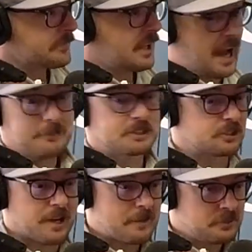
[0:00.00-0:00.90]
I'm
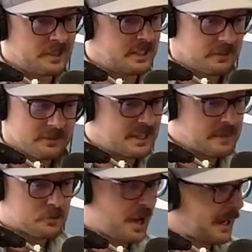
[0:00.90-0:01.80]
scrambling to
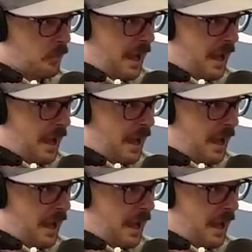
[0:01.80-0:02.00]
keep track of what